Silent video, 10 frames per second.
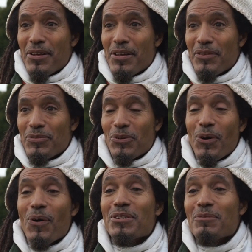If you
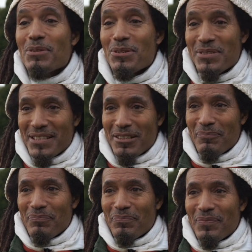go into music,
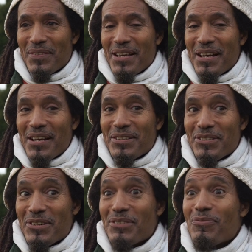you're